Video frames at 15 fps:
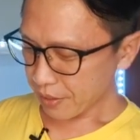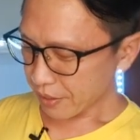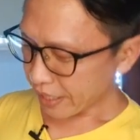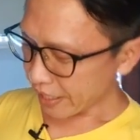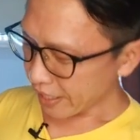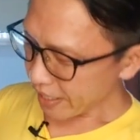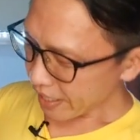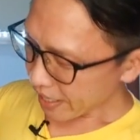
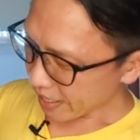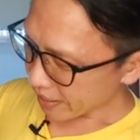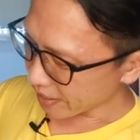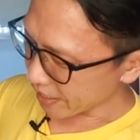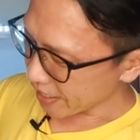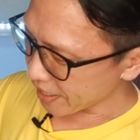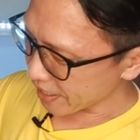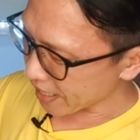Okay, and the
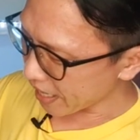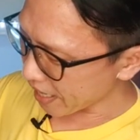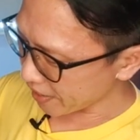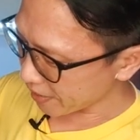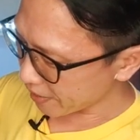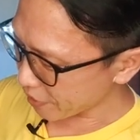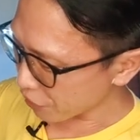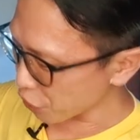inside,
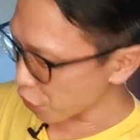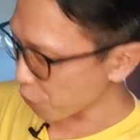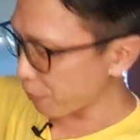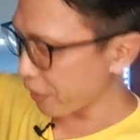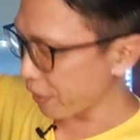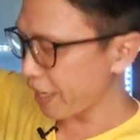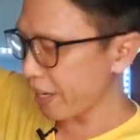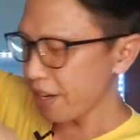you
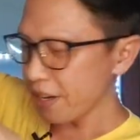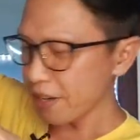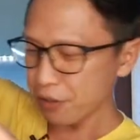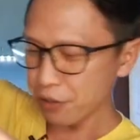spray.